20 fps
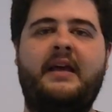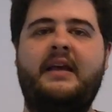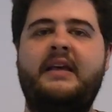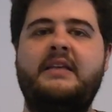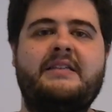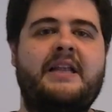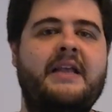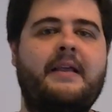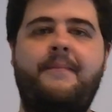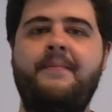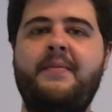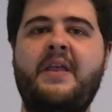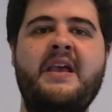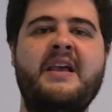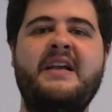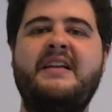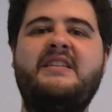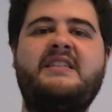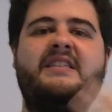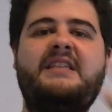and he's like,
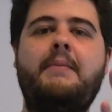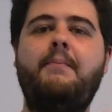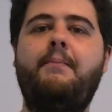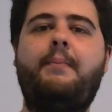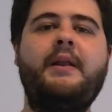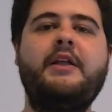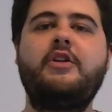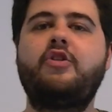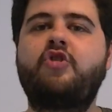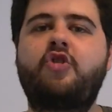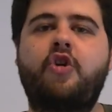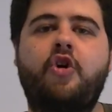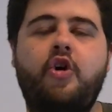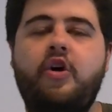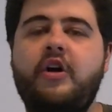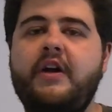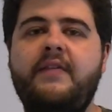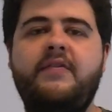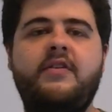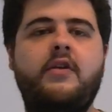simply
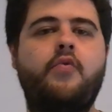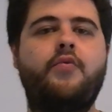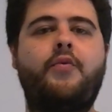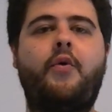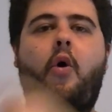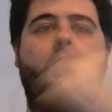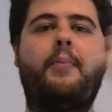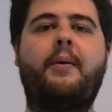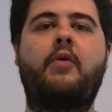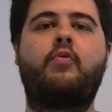turning the rope